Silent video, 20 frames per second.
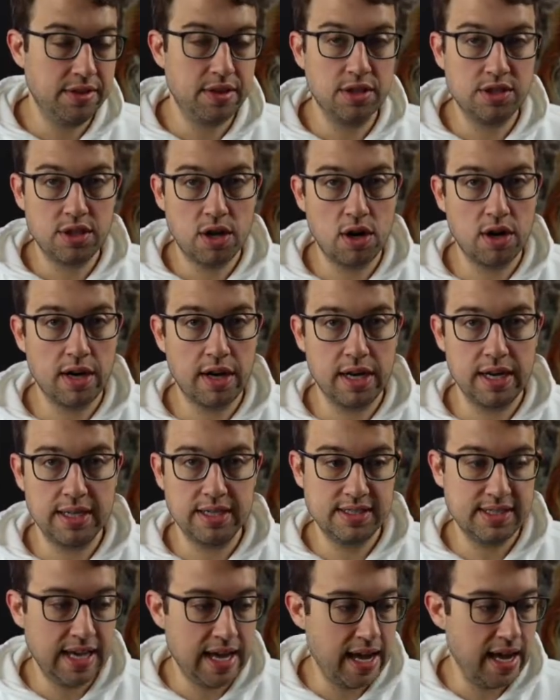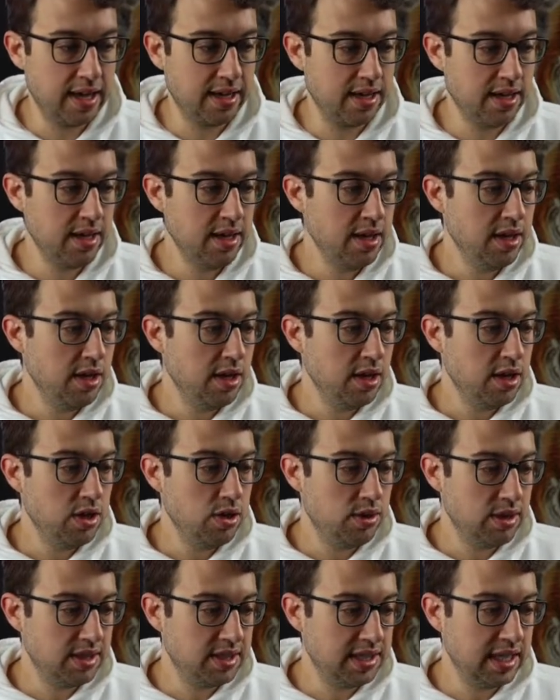They're targeting tech.
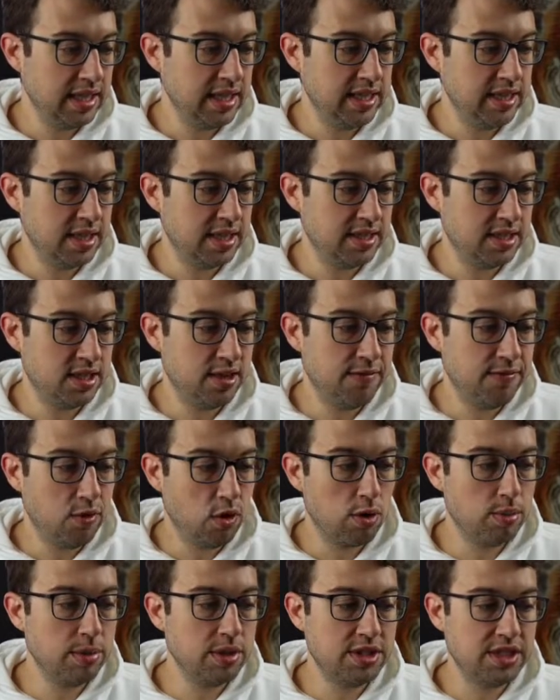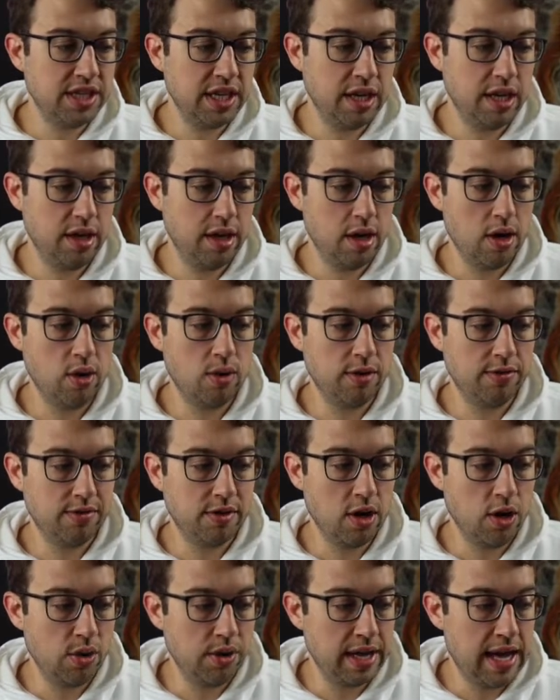You can see that it's the former CEO of
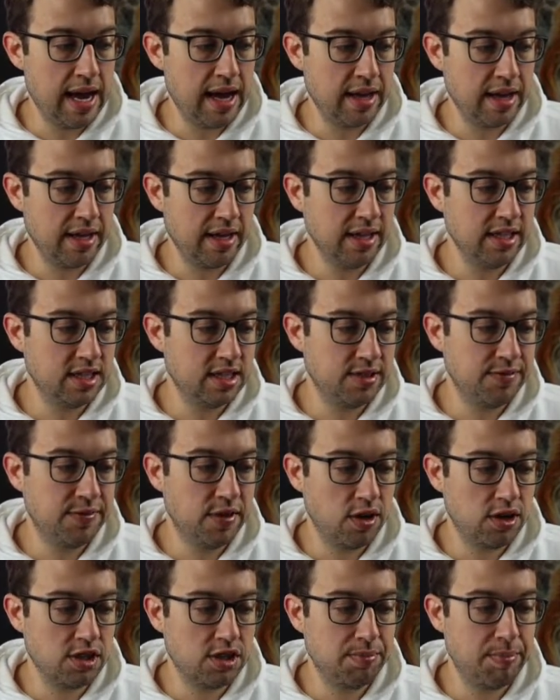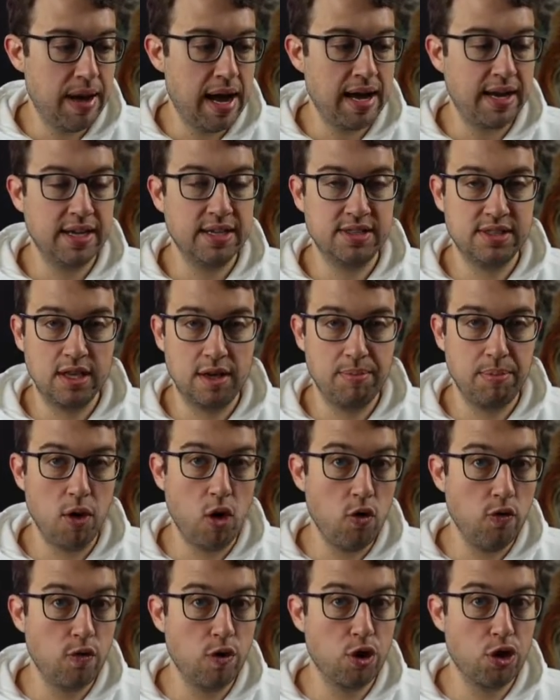GoDaddy. Its first SPAC is up
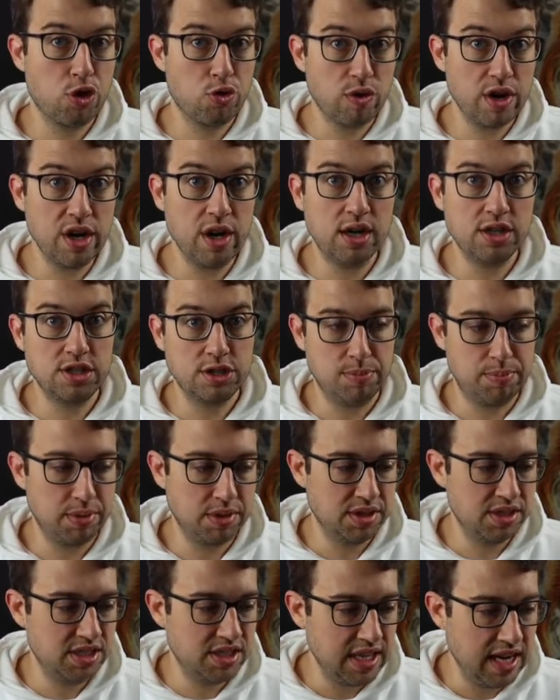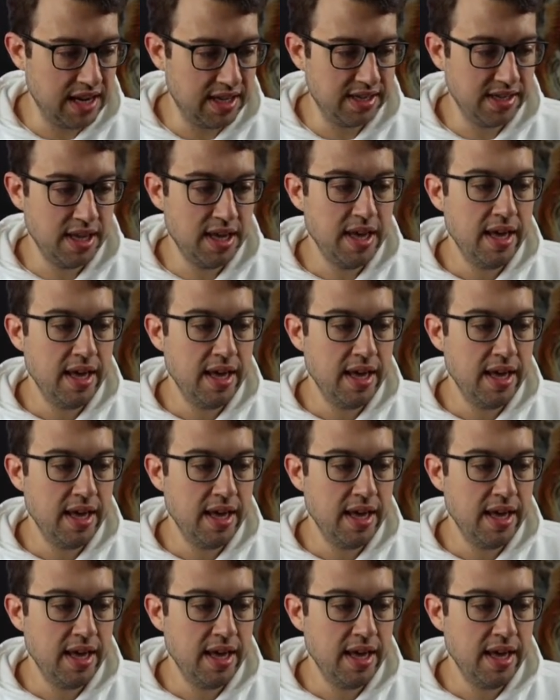over 300%.